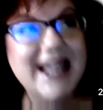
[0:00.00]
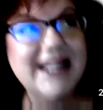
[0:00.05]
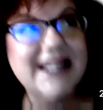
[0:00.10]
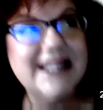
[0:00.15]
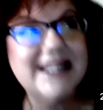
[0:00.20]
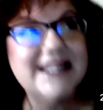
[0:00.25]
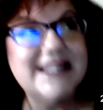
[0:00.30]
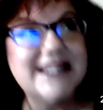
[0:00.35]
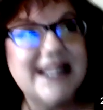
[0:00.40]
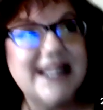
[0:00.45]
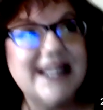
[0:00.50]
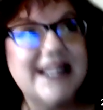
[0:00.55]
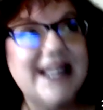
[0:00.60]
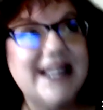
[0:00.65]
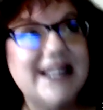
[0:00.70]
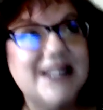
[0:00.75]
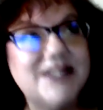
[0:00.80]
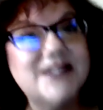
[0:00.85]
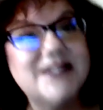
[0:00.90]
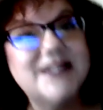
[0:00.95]

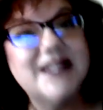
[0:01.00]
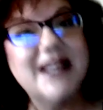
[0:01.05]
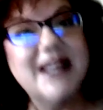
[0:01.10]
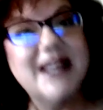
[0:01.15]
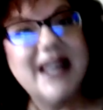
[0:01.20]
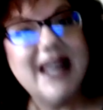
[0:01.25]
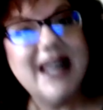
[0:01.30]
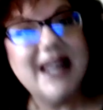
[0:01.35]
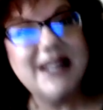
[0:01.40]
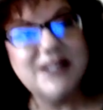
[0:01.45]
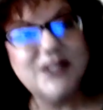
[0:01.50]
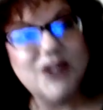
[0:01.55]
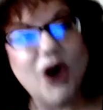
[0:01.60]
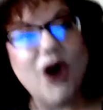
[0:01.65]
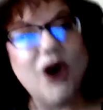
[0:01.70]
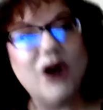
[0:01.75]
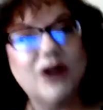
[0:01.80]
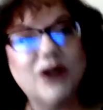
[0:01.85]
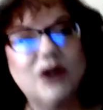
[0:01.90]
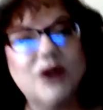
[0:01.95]
it is
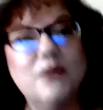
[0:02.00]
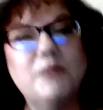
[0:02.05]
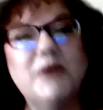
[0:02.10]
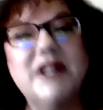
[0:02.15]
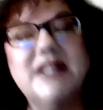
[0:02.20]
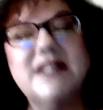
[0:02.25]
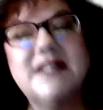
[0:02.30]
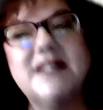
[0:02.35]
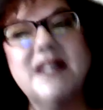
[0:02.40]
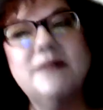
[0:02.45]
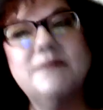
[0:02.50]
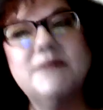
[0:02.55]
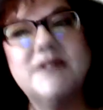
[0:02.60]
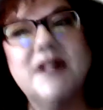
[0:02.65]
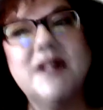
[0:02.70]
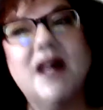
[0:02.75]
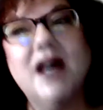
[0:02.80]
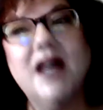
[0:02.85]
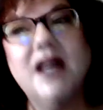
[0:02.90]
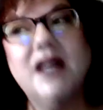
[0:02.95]
harder, but it seems
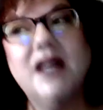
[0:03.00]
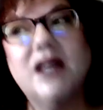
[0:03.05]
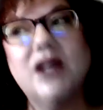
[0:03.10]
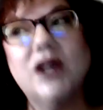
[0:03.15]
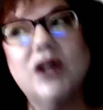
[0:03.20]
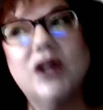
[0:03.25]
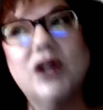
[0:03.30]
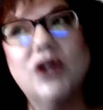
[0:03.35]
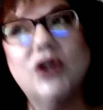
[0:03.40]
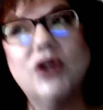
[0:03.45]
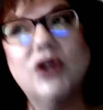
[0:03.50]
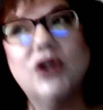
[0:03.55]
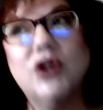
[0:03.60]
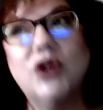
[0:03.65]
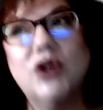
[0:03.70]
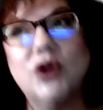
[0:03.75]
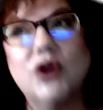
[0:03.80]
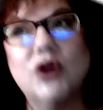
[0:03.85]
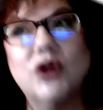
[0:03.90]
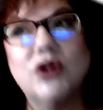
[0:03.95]
like
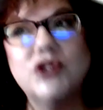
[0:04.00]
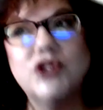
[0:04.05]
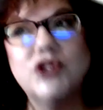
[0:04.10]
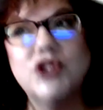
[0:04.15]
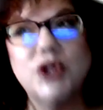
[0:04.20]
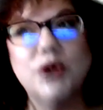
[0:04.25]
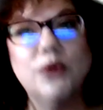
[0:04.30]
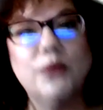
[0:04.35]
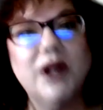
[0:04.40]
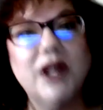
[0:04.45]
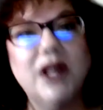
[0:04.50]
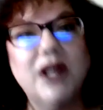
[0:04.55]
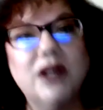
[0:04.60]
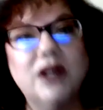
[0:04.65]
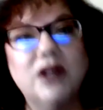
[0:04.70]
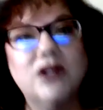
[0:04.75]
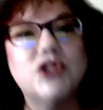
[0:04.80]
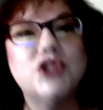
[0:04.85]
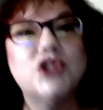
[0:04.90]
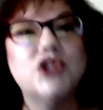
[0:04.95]
you're
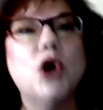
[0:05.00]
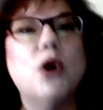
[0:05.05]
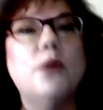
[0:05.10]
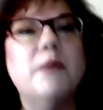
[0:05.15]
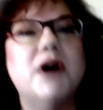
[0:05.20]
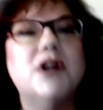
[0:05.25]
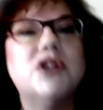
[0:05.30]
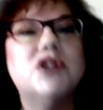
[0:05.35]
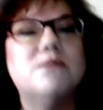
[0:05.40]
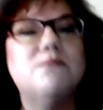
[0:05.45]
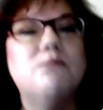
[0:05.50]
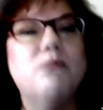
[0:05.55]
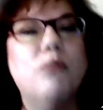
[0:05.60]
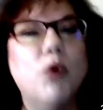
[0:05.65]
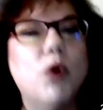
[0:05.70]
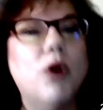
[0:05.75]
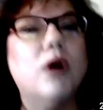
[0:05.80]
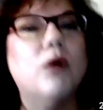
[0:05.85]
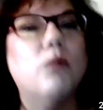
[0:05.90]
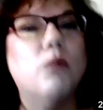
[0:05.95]
doing so much
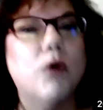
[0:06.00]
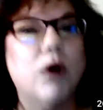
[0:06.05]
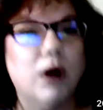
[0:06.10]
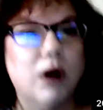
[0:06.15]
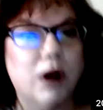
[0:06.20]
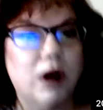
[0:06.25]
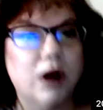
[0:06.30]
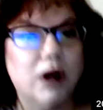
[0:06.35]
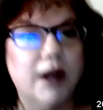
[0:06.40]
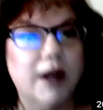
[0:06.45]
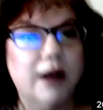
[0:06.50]
more work.